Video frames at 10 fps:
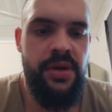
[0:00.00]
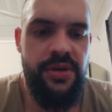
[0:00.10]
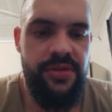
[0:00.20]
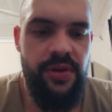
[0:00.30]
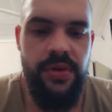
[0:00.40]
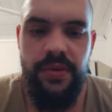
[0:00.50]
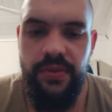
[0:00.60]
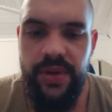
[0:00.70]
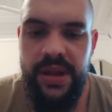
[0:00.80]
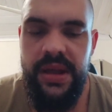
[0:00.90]
So
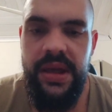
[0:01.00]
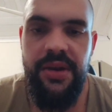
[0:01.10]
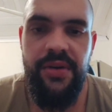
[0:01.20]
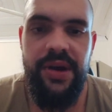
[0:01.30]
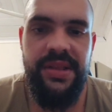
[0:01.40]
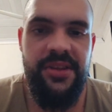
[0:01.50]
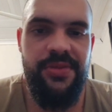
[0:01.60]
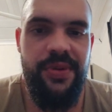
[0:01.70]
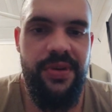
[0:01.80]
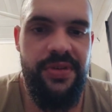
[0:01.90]
really a great
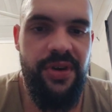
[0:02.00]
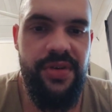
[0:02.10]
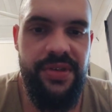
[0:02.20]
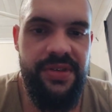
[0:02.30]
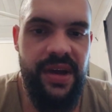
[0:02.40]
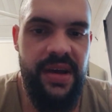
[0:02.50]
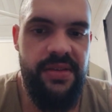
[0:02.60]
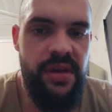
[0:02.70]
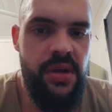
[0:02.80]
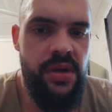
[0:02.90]
experience on this,
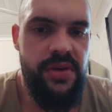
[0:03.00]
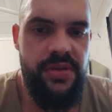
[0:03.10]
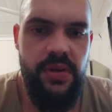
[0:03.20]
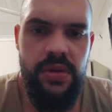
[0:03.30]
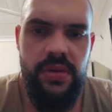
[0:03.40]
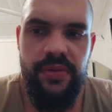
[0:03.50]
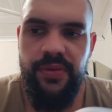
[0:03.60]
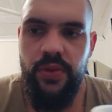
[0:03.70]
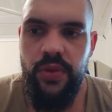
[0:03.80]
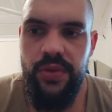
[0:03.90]
guys. So
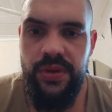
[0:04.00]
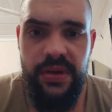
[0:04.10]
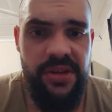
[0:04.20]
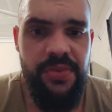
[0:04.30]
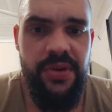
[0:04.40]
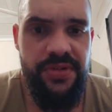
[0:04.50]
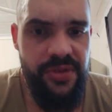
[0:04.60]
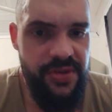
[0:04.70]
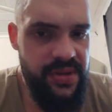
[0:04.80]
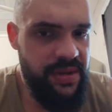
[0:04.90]
for the experienced
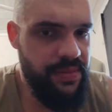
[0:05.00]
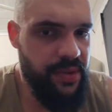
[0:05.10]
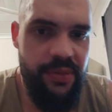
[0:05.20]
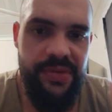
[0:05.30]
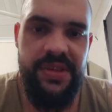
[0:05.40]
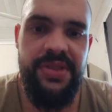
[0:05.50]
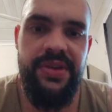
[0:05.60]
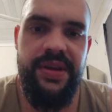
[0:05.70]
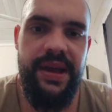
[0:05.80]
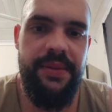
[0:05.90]
user, obviously
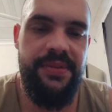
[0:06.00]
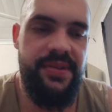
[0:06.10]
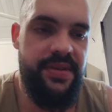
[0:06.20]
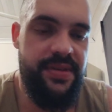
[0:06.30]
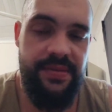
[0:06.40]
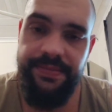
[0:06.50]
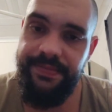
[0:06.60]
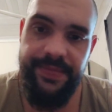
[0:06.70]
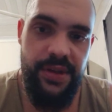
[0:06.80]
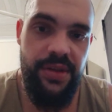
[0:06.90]
3 caps is,
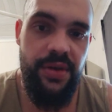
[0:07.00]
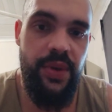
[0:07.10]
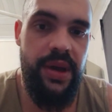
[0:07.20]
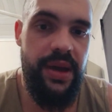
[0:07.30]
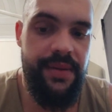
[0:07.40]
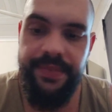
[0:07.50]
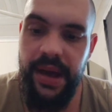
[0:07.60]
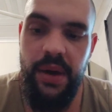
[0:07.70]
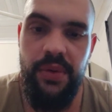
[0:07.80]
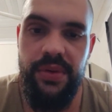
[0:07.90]
you know, where
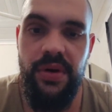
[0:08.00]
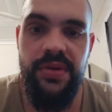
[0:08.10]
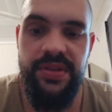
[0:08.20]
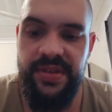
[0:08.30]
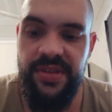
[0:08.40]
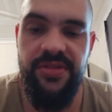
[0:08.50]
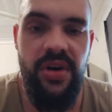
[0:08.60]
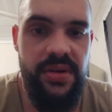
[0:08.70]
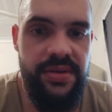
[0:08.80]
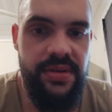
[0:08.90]
I would honestly
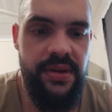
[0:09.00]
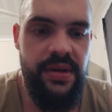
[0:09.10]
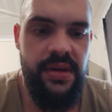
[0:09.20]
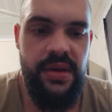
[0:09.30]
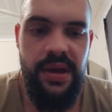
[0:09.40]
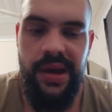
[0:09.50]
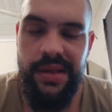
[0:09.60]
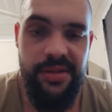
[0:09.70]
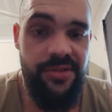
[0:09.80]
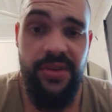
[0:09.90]
start,
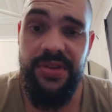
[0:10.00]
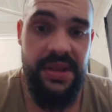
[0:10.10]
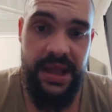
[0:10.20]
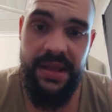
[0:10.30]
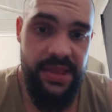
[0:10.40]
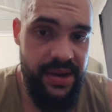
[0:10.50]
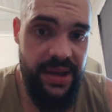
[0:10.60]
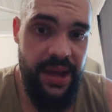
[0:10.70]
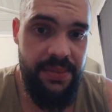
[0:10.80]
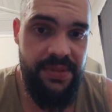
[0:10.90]
and start and end 3
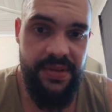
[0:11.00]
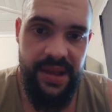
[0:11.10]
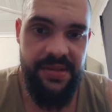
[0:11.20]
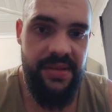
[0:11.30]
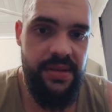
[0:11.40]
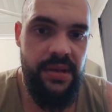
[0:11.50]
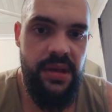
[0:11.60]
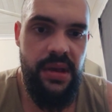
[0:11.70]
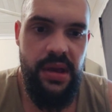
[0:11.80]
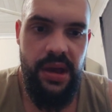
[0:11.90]
caps, that's it.
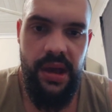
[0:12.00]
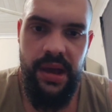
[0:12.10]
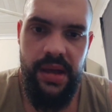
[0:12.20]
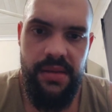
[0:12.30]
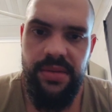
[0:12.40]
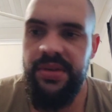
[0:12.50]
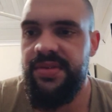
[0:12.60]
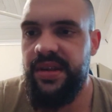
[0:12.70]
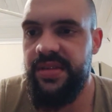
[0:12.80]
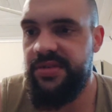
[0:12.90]
And
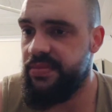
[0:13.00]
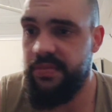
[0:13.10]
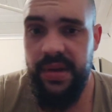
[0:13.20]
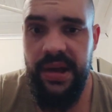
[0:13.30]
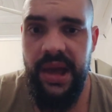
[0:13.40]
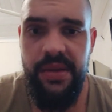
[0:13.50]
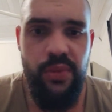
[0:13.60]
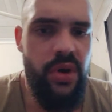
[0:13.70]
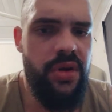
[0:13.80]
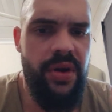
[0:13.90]
this does again
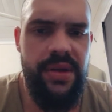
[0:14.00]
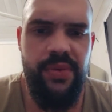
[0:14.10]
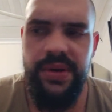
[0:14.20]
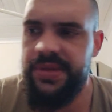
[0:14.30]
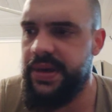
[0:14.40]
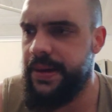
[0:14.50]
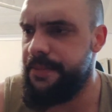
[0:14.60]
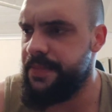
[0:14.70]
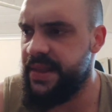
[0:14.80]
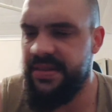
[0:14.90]
work great with
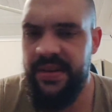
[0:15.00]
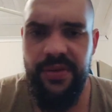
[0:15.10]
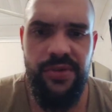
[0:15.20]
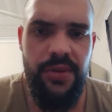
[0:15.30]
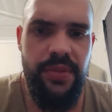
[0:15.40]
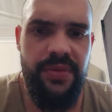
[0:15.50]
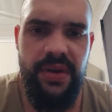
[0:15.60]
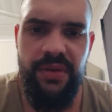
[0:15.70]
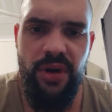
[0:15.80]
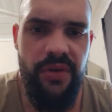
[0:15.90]
let's say for example if you
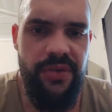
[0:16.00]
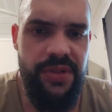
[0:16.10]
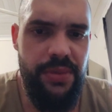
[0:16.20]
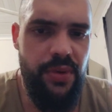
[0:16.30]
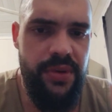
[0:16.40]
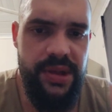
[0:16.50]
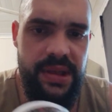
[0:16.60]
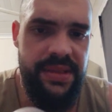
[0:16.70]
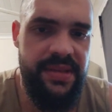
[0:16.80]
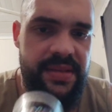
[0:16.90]
have your coffee in the morning
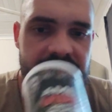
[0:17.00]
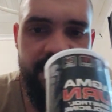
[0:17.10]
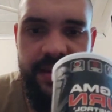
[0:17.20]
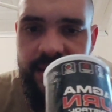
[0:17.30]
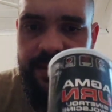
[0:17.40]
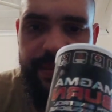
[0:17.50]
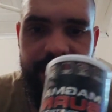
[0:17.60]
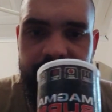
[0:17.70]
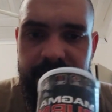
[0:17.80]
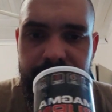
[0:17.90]
and this later
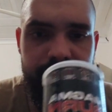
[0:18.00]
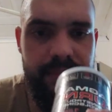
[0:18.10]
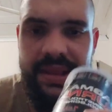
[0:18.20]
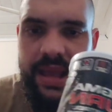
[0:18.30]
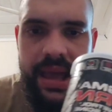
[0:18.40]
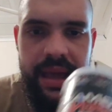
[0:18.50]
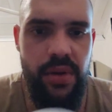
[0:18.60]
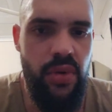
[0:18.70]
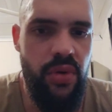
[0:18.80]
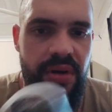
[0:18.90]
in midday
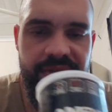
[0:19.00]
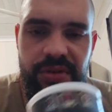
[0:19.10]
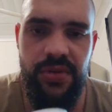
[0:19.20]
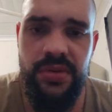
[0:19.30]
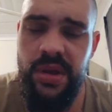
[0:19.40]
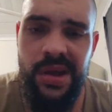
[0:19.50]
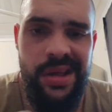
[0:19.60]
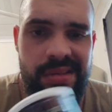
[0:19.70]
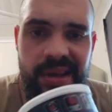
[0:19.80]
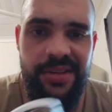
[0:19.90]
or afternoon,
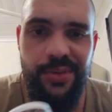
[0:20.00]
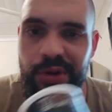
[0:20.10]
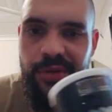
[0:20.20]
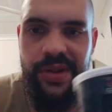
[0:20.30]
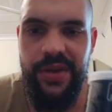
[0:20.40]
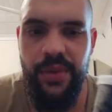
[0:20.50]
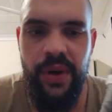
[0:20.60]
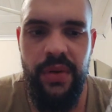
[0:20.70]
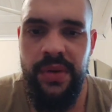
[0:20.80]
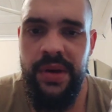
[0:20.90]
does work really
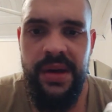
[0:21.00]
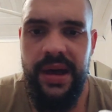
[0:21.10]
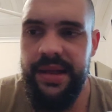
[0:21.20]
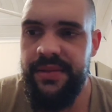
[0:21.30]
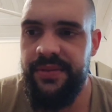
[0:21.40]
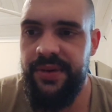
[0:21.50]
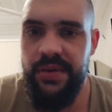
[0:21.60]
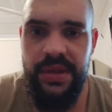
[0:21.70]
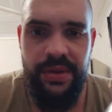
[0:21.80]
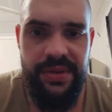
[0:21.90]
well. I didn't
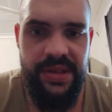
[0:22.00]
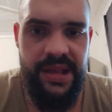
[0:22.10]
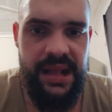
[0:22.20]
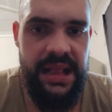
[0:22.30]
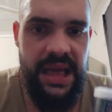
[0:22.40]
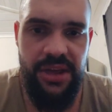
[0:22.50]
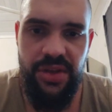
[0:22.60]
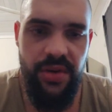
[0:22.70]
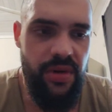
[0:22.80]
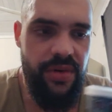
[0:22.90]
feel there was any
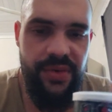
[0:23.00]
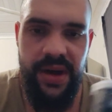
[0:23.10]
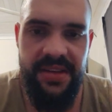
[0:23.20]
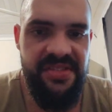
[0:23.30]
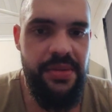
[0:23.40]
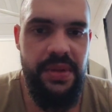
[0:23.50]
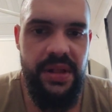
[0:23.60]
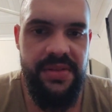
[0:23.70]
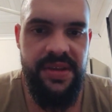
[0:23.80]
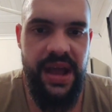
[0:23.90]
clash of
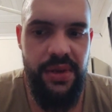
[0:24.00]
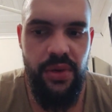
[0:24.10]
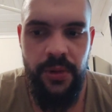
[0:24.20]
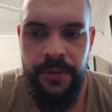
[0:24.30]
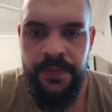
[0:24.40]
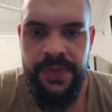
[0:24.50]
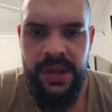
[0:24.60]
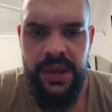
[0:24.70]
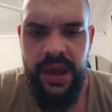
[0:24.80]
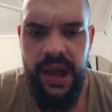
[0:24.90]
stimulants at all.
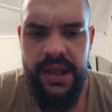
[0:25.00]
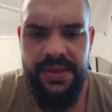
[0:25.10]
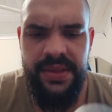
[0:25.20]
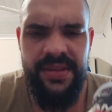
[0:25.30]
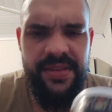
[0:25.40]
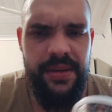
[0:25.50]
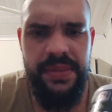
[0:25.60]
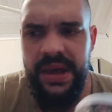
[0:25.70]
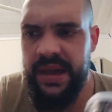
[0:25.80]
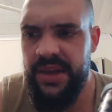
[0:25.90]
And this is
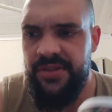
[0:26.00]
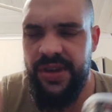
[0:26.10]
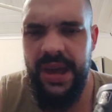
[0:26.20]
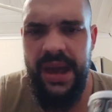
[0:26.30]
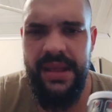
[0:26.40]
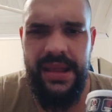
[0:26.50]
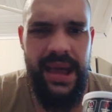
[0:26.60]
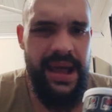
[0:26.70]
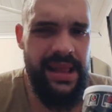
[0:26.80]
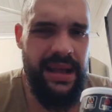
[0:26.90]
something I guess you can
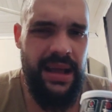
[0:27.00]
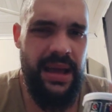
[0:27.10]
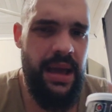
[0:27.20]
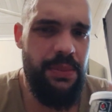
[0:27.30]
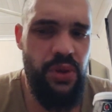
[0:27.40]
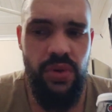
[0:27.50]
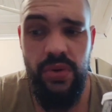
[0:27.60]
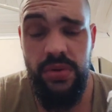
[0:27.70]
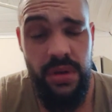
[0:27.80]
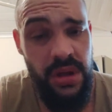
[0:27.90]
add like a
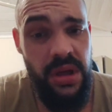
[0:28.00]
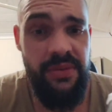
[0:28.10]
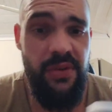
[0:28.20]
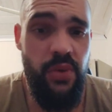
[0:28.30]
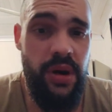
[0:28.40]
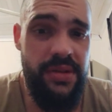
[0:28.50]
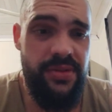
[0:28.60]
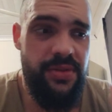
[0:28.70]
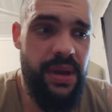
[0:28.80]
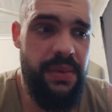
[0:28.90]
capsule if you want
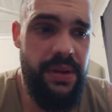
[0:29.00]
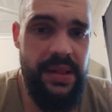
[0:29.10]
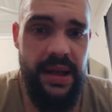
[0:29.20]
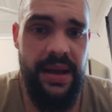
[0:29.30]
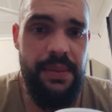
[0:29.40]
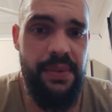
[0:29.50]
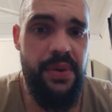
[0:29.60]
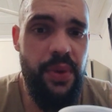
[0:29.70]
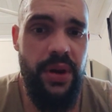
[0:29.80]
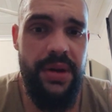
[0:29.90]
to, maybe like a
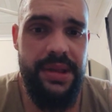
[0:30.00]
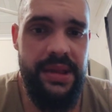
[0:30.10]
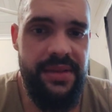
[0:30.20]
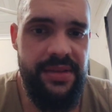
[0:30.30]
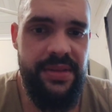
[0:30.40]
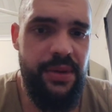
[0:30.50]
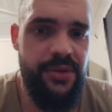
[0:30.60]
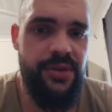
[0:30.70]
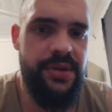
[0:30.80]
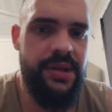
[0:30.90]
pre-workout that isn't the
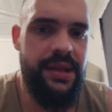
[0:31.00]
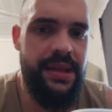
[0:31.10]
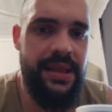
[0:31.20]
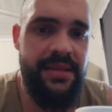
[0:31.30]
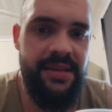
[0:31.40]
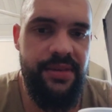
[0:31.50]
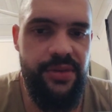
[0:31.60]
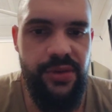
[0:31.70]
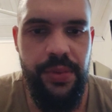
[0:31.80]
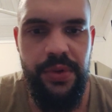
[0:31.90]
most hard hitting, let's say for
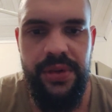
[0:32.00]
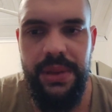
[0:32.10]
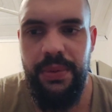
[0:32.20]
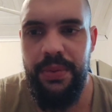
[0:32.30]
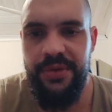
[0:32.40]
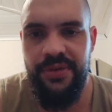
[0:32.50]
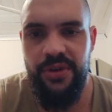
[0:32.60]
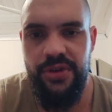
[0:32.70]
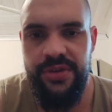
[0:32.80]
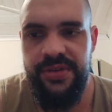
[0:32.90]
example in napalm
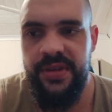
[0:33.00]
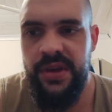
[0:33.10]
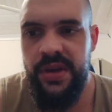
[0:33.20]
resurgence,